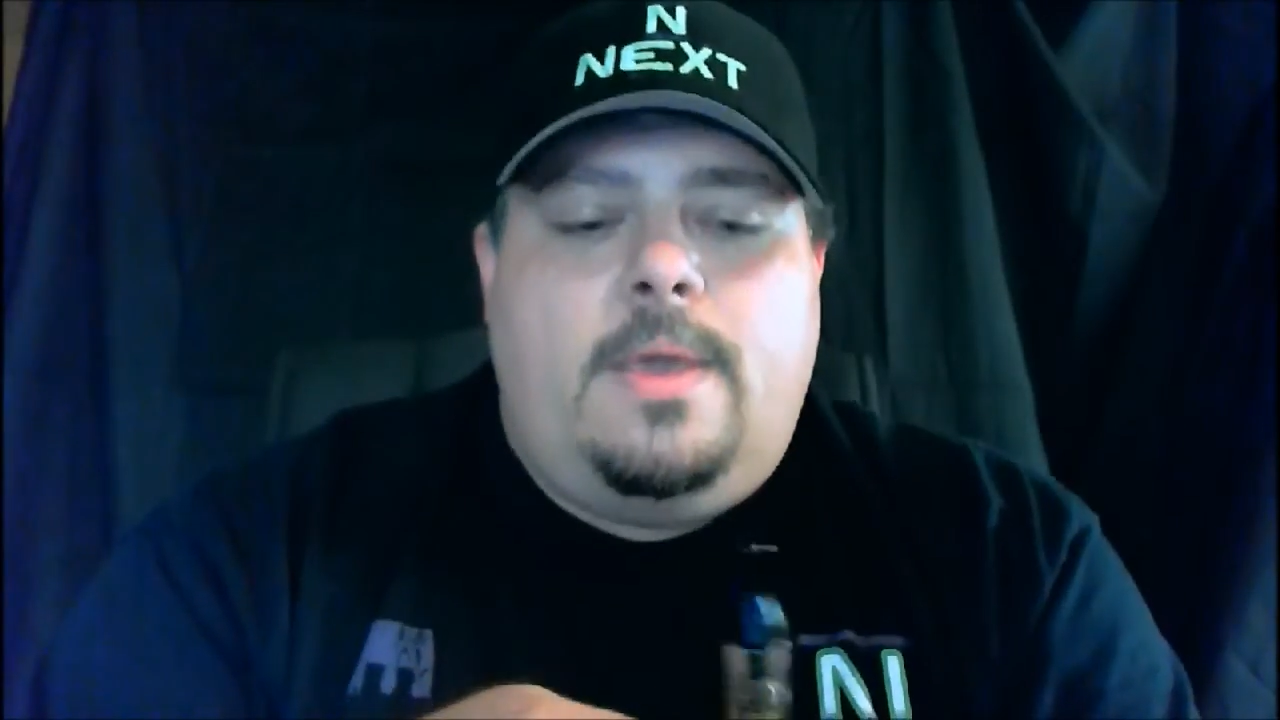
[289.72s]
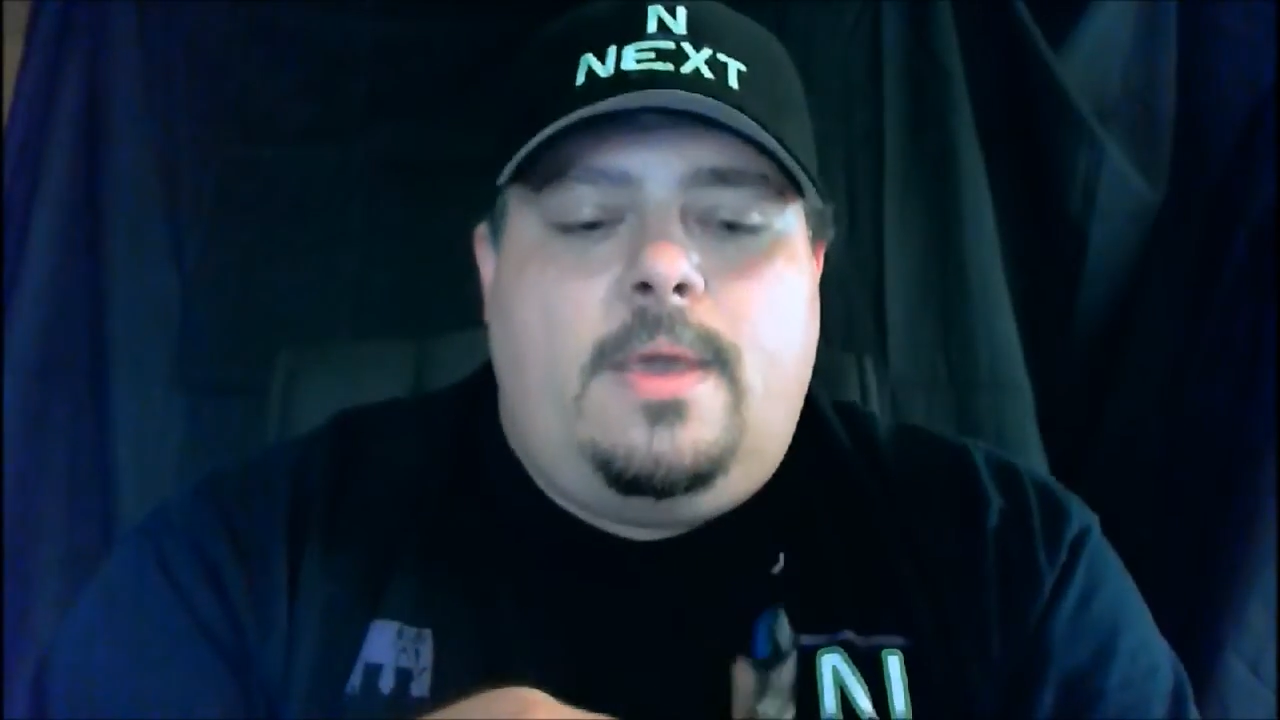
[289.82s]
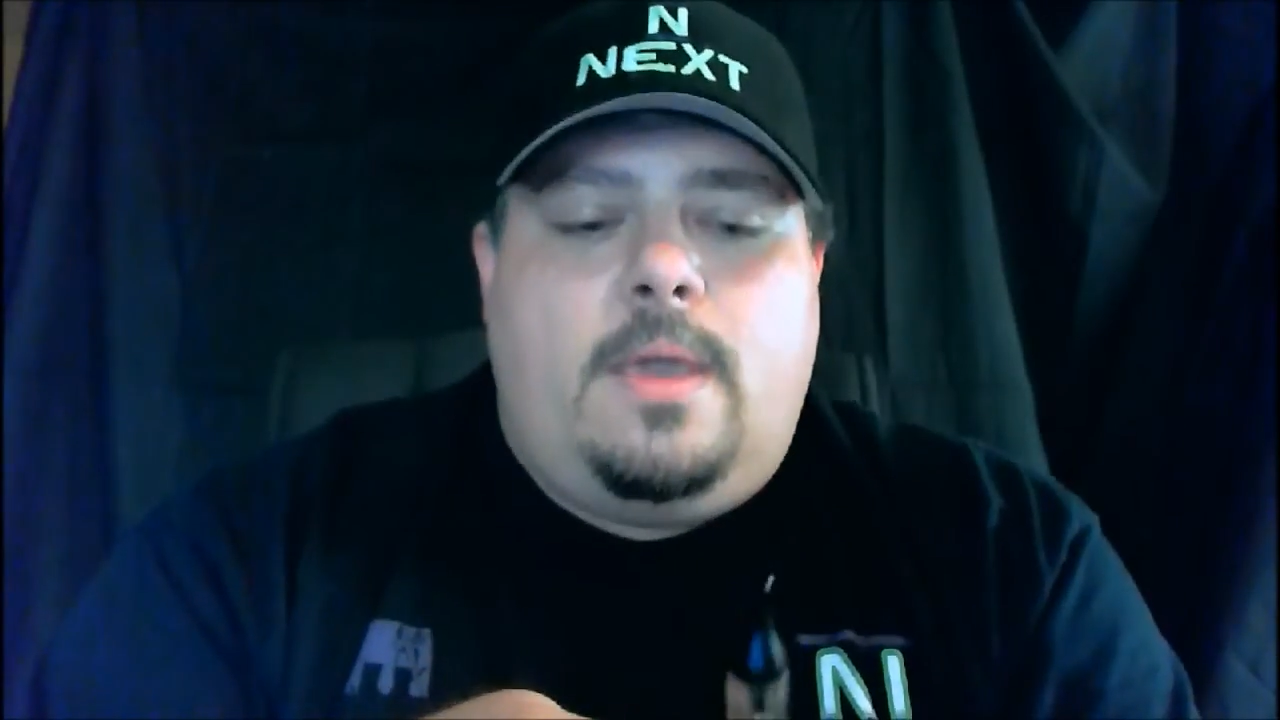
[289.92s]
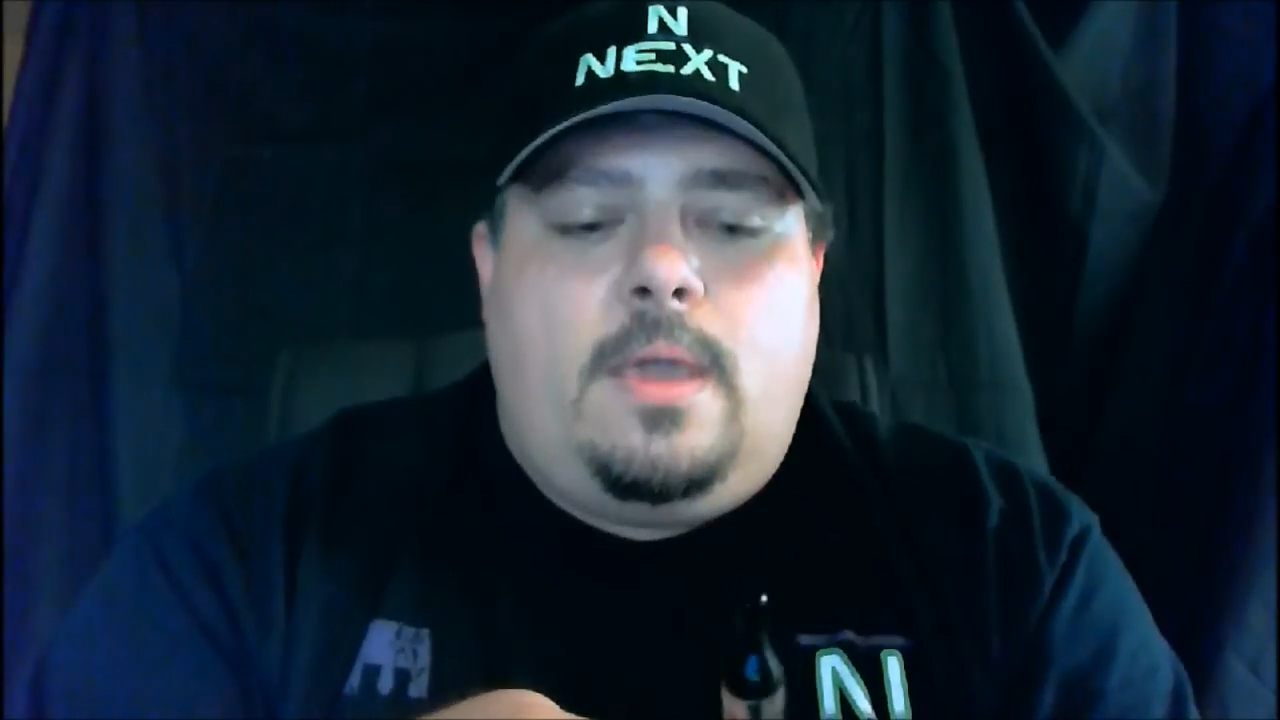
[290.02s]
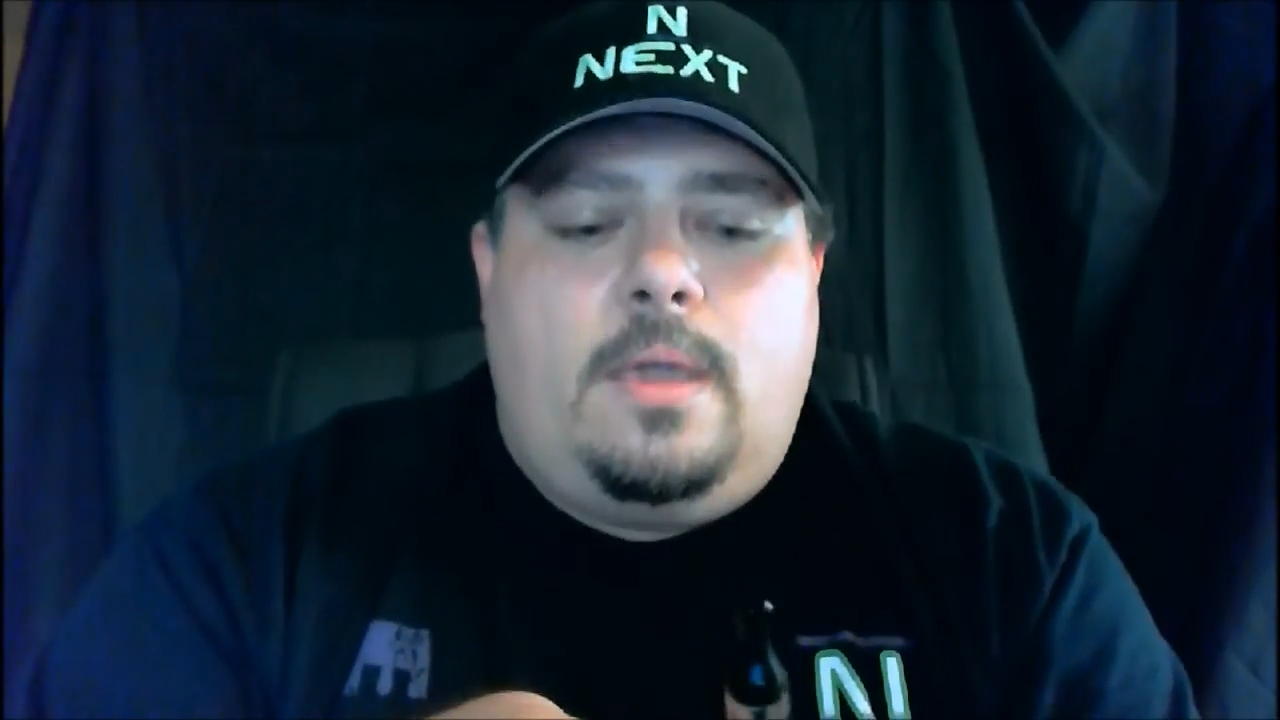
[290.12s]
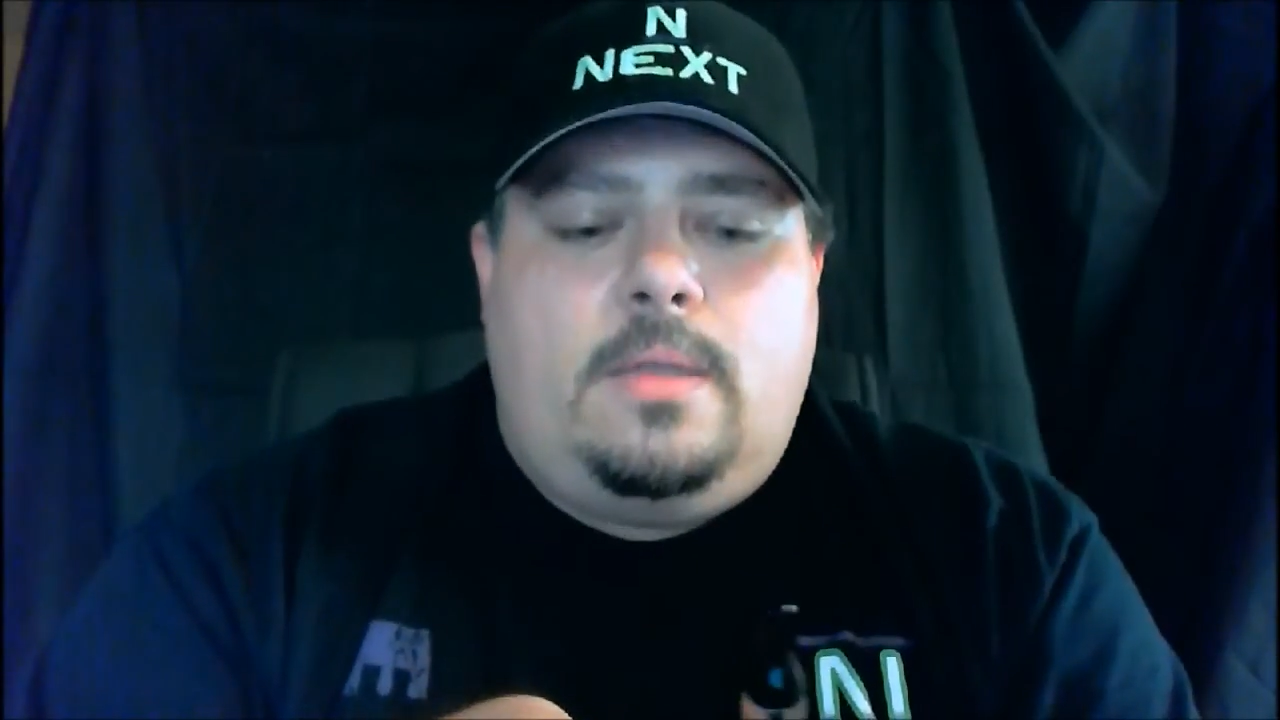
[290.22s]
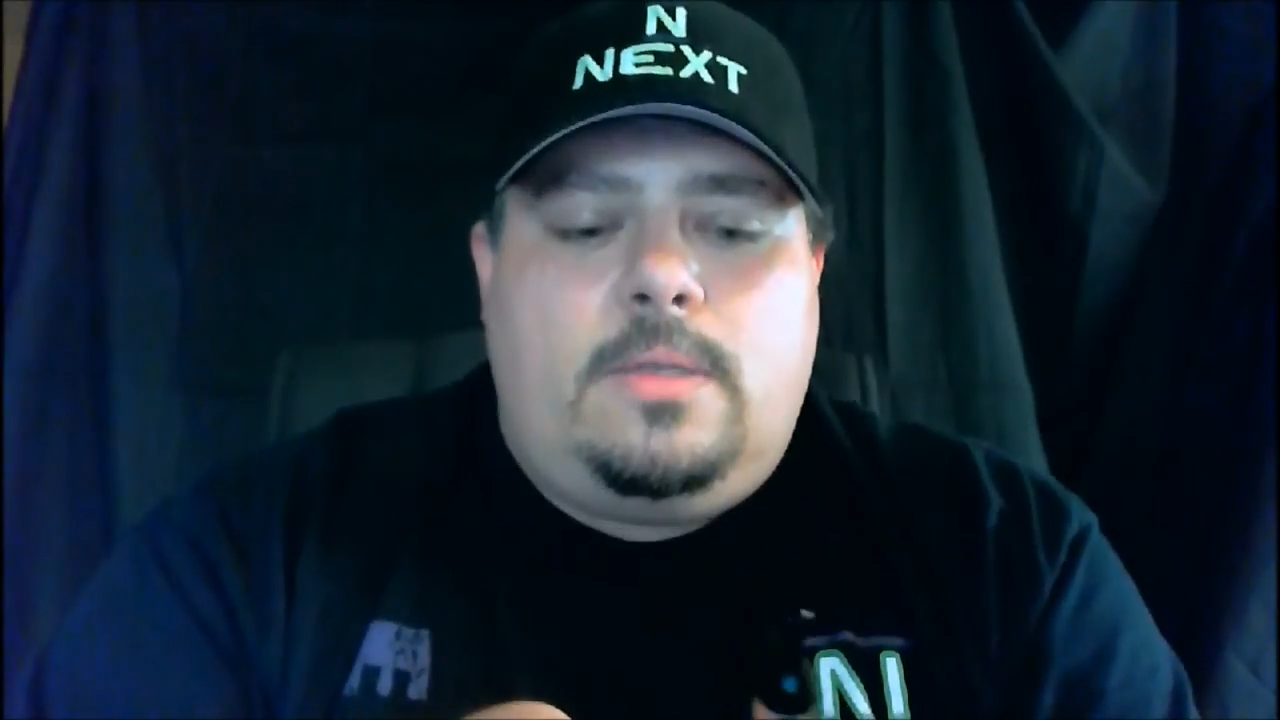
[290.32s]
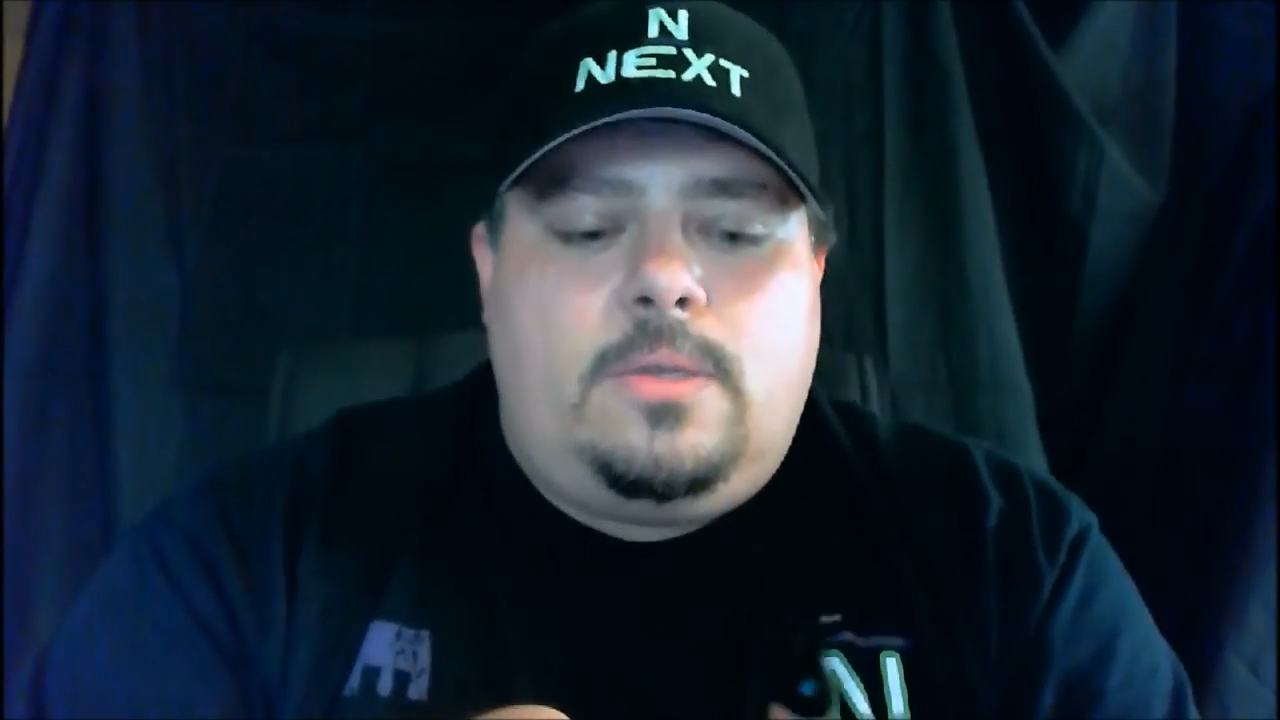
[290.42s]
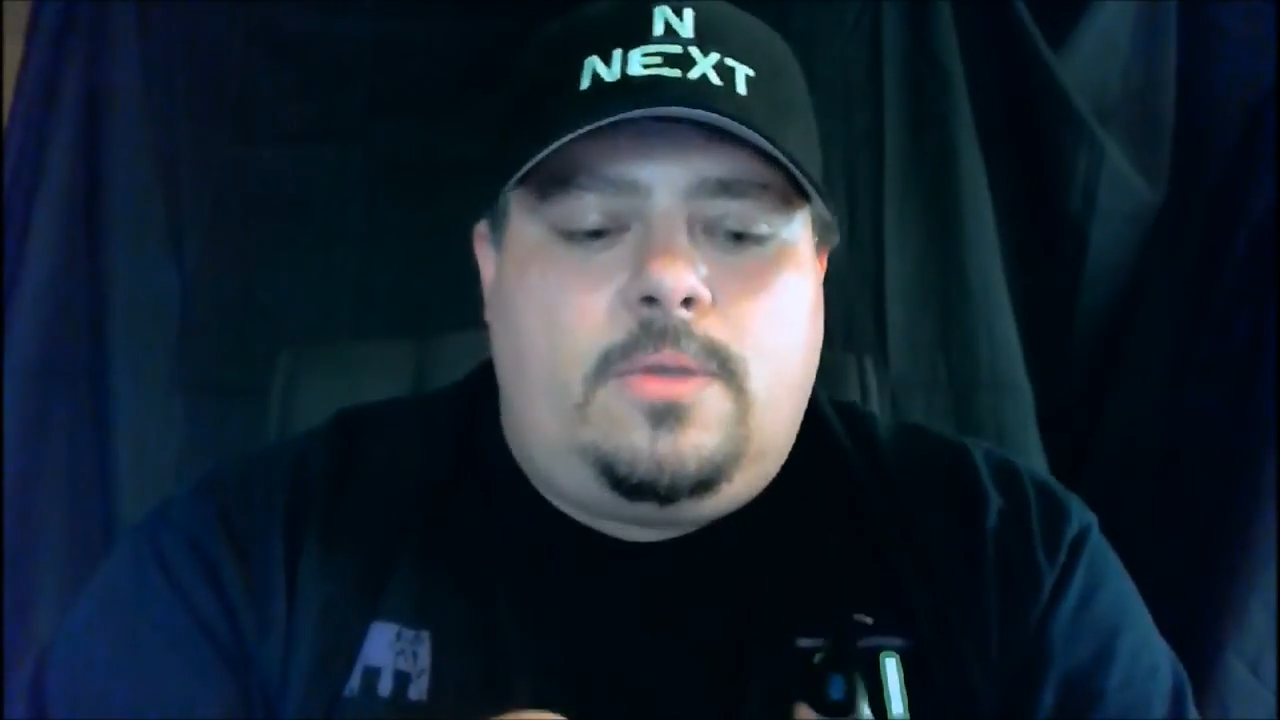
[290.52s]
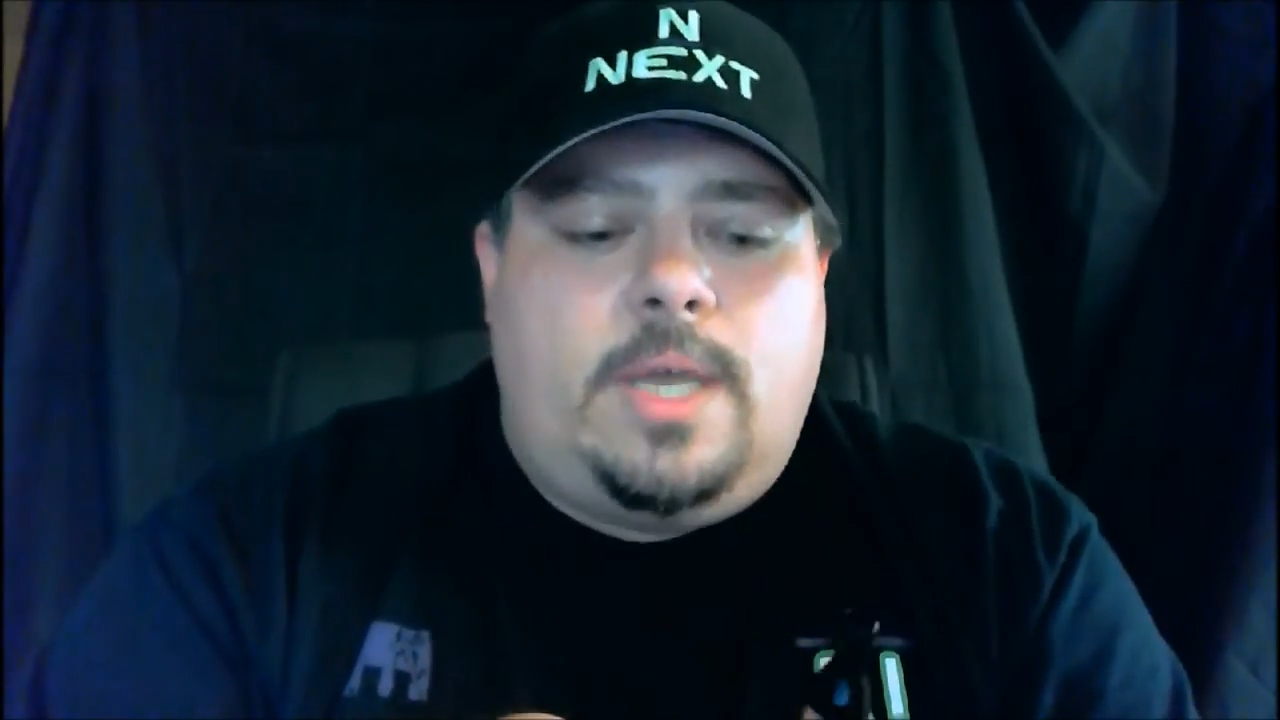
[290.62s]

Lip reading: and so